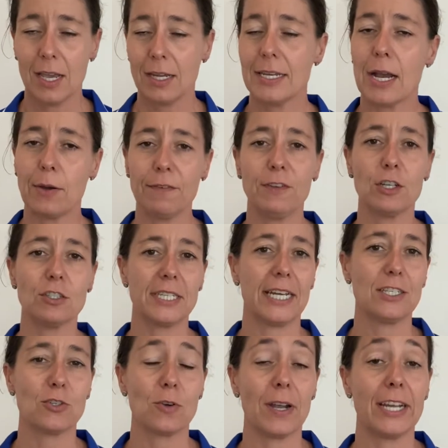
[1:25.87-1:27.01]
Now, if you're a
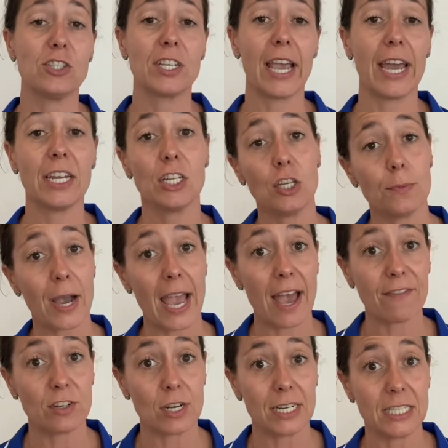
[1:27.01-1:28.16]
teacher or educator, you might have
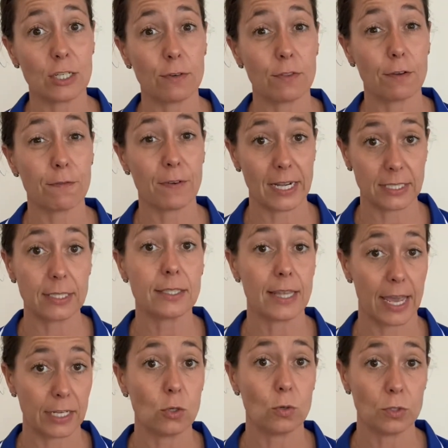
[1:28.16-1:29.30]
an idea of the phrases that
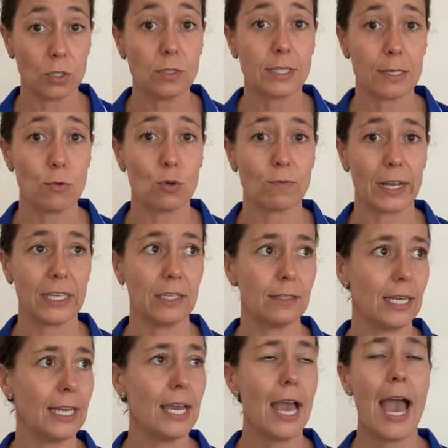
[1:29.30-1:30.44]
you're using more
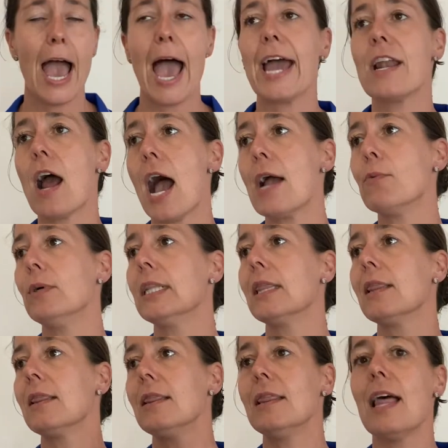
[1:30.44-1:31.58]
regularly, and I would
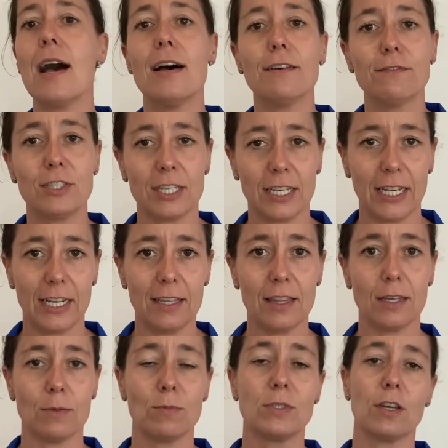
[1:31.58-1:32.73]
love to hear
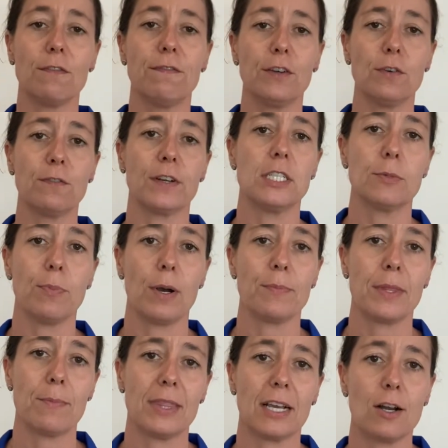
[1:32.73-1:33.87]
them, so feel free to pop them
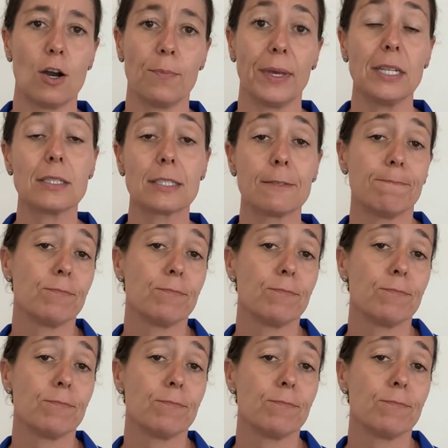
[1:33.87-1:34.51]
in the comments.